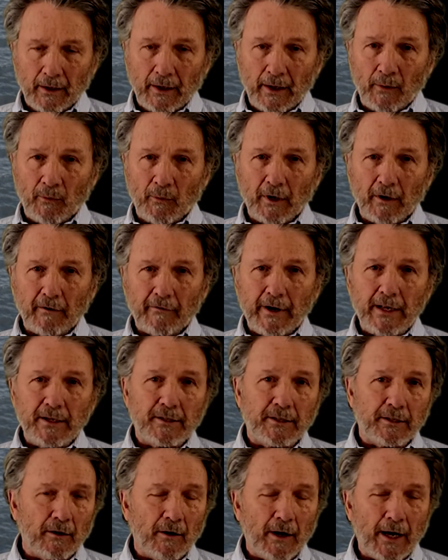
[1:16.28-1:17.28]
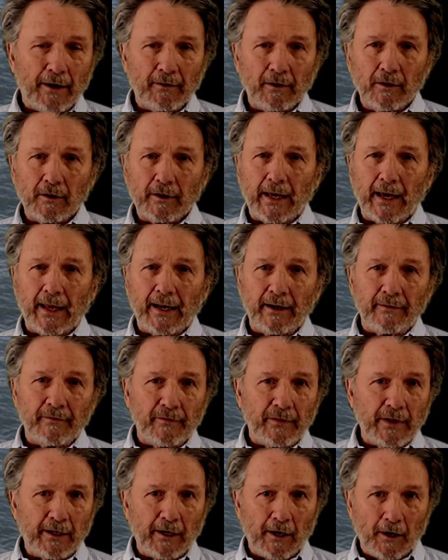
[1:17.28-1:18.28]
and we'll arrange to go have a look at it
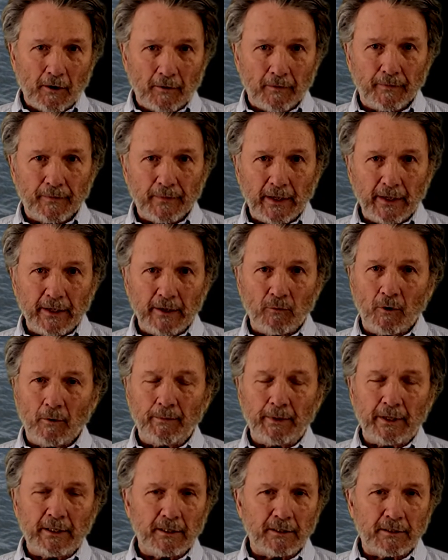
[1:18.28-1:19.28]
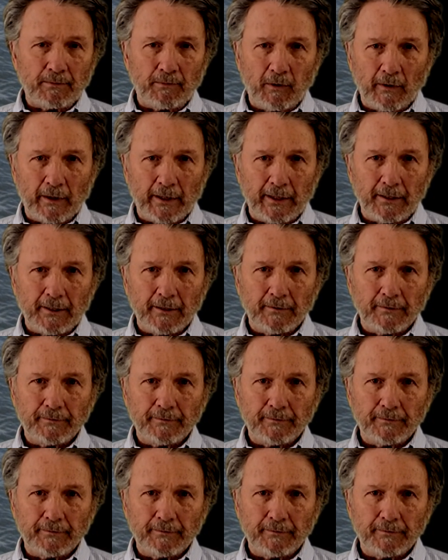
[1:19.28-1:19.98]
in Vigo, and you won't be disappointed.